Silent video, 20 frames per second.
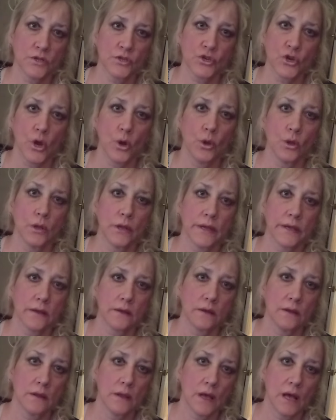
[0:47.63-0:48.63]

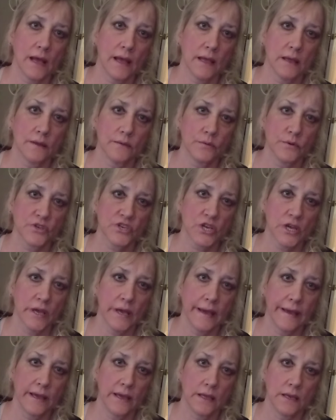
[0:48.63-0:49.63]
trolling, which I
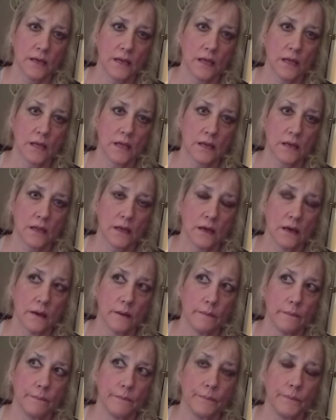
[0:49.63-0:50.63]
hate, and
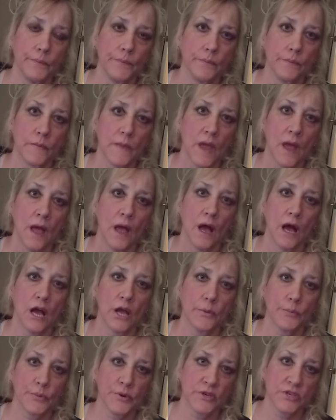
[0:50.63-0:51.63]
I
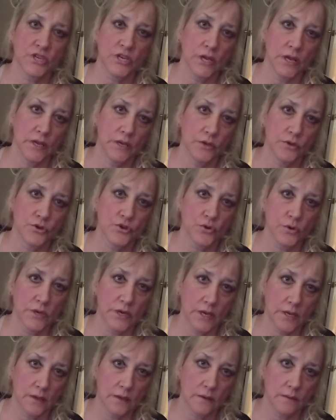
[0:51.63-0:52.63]
appreciate you
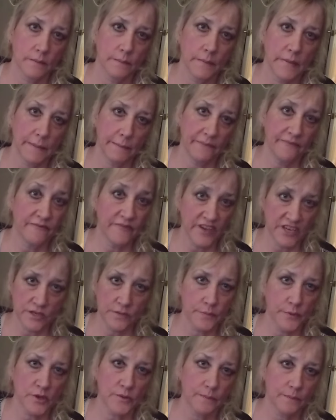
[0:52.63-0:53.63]
joining my
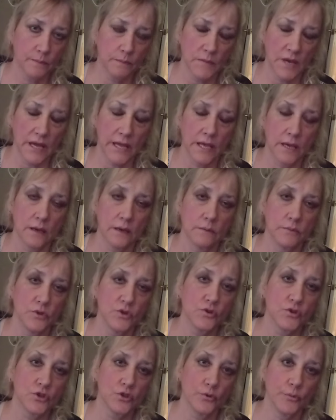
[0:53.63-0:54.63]

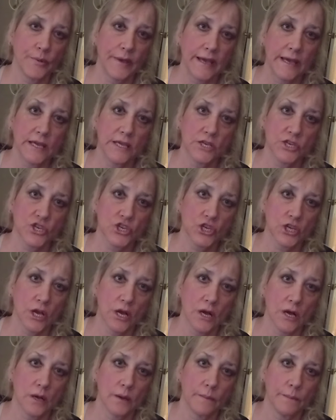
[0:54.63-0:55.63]
YouTube page.
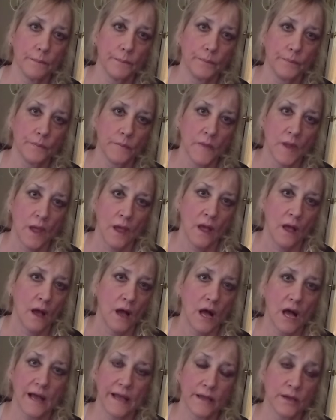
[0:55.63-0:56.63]

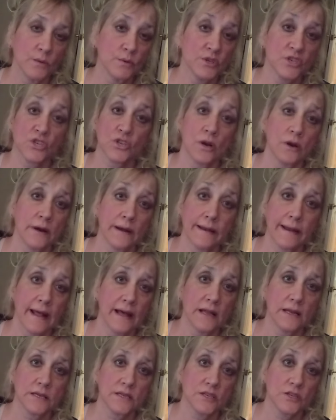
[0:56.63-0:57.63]
It was started
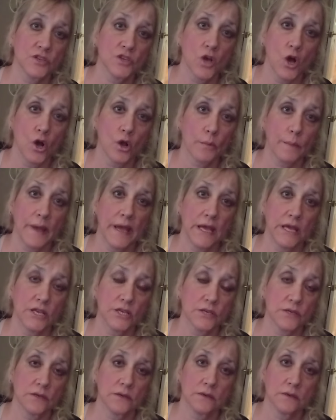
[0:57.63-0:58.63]
out as a song
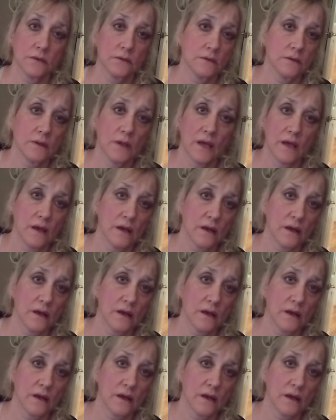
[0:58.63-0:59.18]
page and